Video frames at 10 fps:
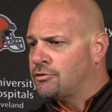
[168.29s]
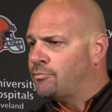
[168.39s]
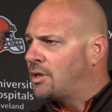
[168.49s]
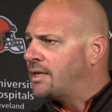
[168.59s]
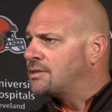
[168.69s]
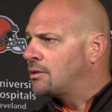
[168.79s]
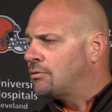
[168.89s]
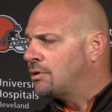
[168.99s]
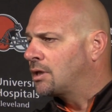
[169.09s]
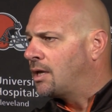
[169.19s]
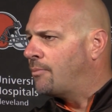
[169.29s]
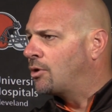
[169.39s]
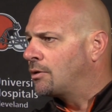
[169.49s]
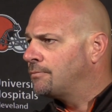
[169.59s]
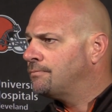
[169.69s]
two plays, including the game
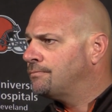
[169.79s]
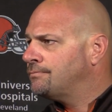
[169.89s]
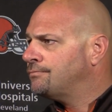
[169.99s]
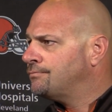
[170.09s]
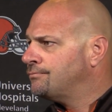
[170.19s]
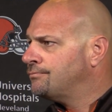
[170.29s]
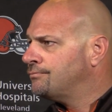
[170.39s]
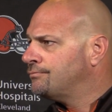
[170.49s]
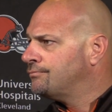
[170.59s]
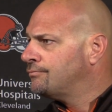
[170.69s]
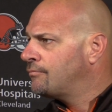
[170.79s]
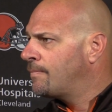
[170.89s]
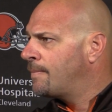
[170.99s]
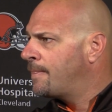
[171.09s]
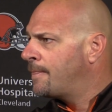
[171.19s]
winner. Like uh, Brian Hoyer
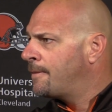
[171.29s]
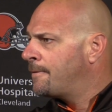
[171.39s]
talked